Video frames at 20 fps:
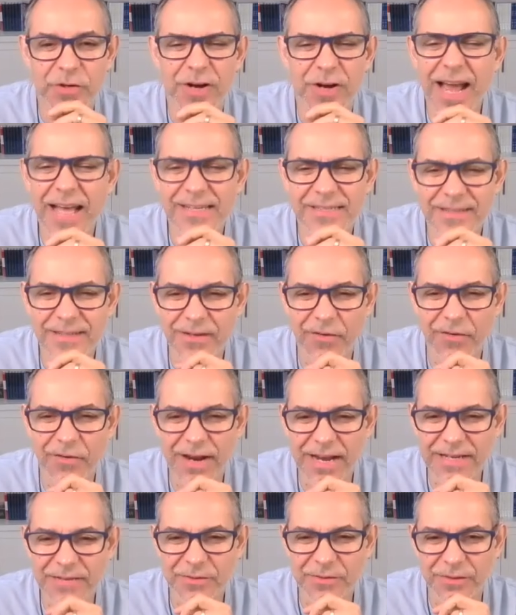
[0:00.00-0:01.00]
your last year
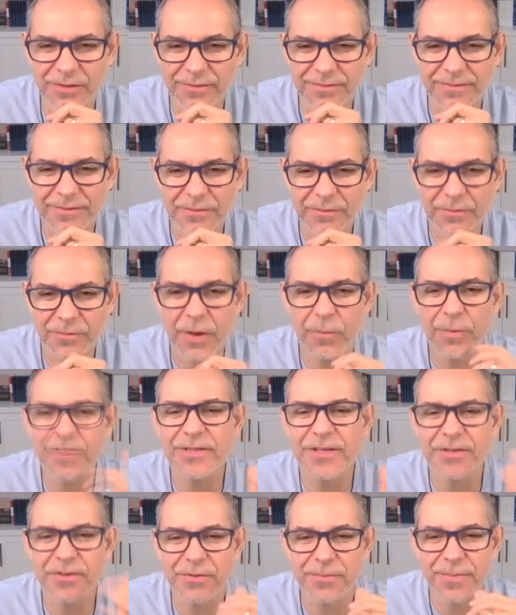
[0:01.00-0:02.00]
of high school? What
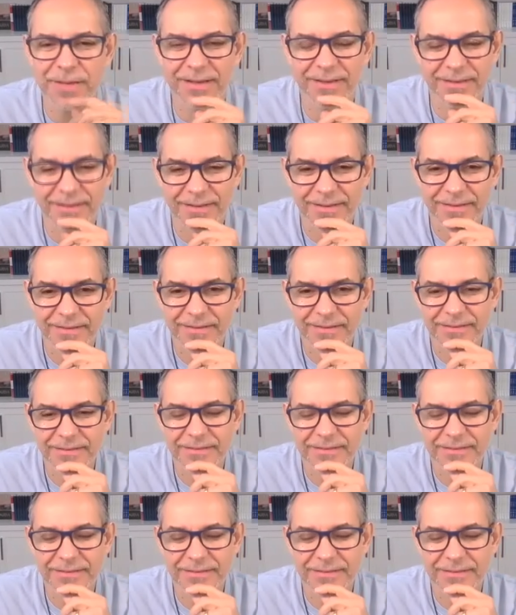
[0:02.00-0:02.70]
was in your mind?